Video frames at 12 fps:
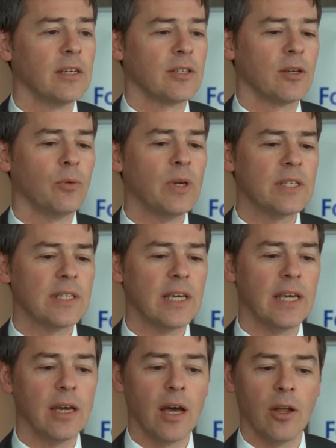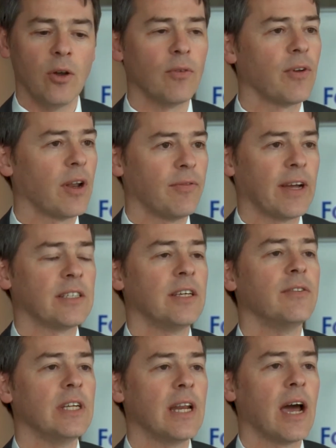So we see an awful lot of
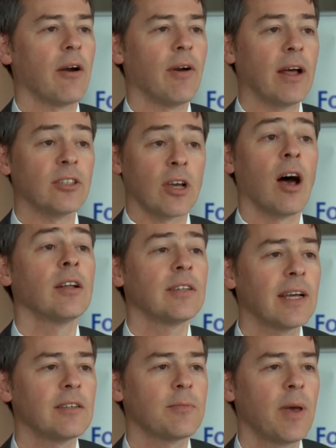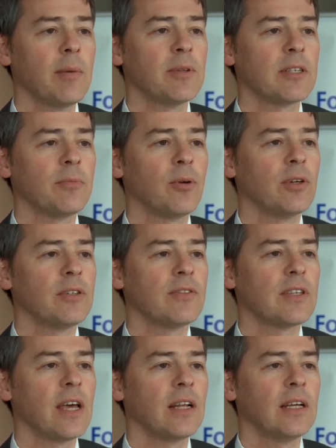activity now around contactless payments at point of
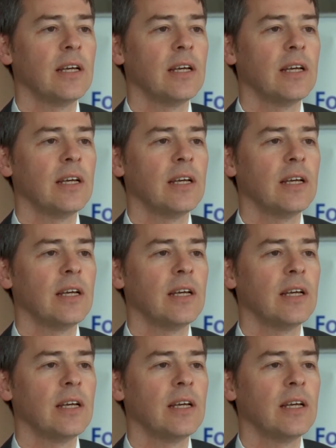sale,